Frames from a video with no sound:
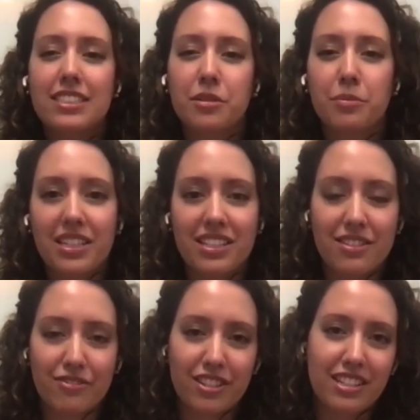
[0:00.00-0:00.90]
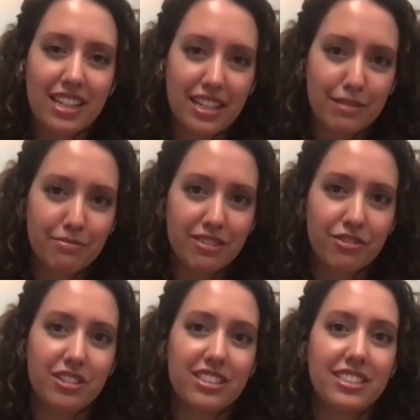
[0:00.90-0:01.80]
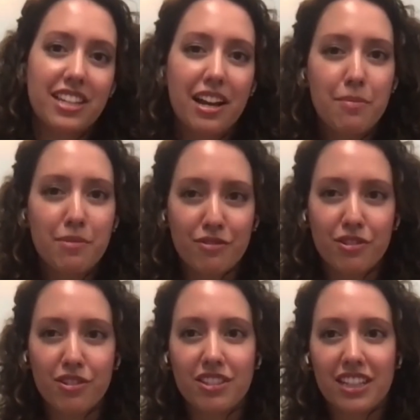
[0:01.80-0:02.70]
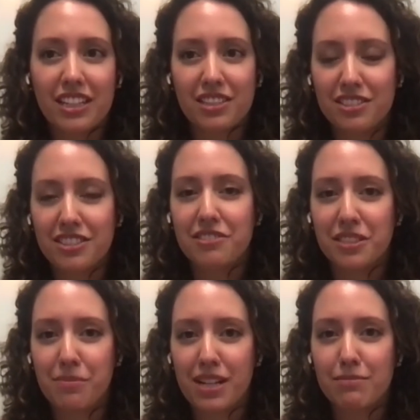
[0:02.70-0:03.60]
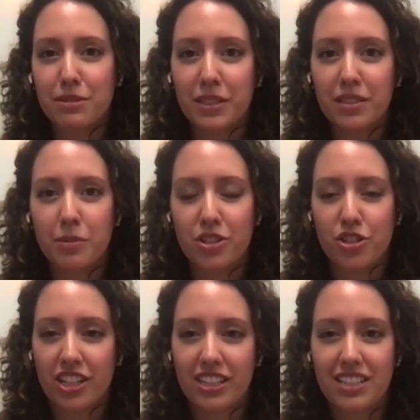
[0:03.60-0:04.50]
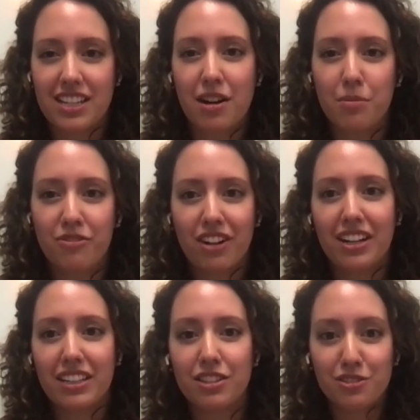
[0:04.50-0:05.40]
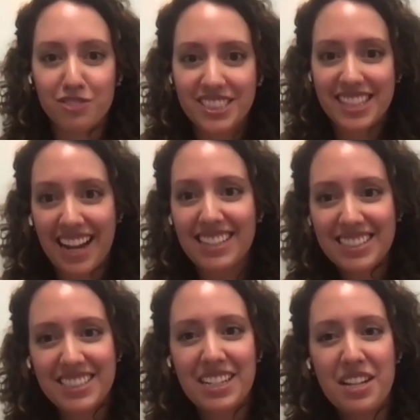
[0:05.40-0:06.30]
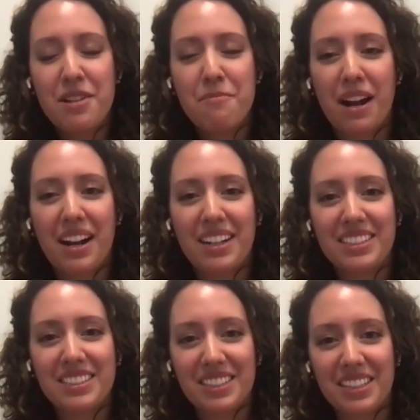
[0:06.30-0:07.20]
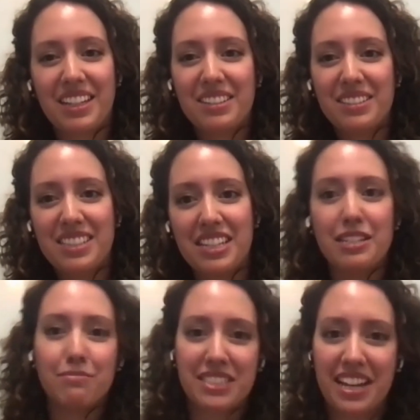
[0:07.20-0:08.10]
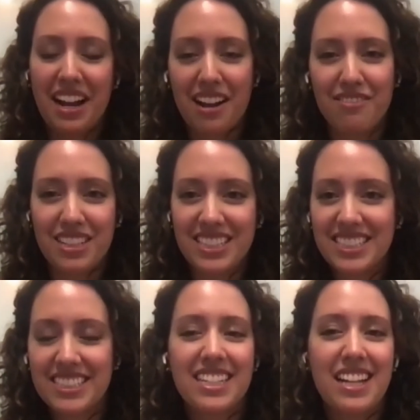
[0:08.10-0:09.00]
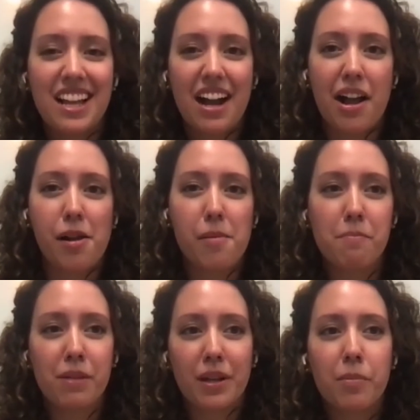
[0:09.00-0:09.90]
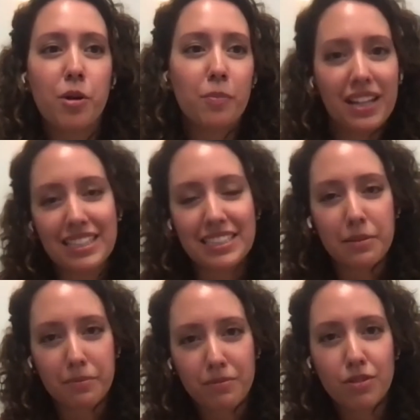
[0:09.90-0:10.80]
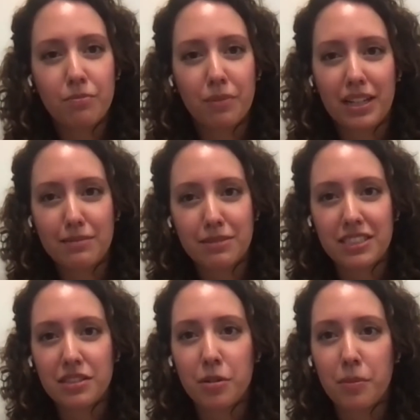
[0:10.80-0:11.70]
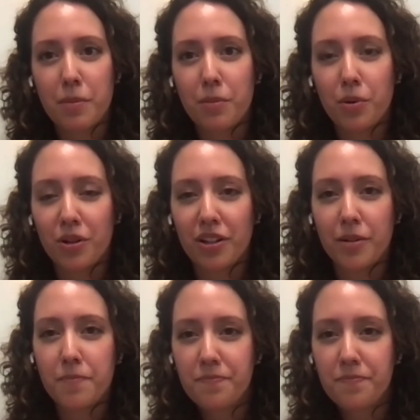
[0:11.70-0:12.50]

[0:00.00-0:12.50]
so many different names for this type of role can also sometimes be a little bit tricky to help find those stats behind like teams that have this. But I'm hoping as it becomes a little bit more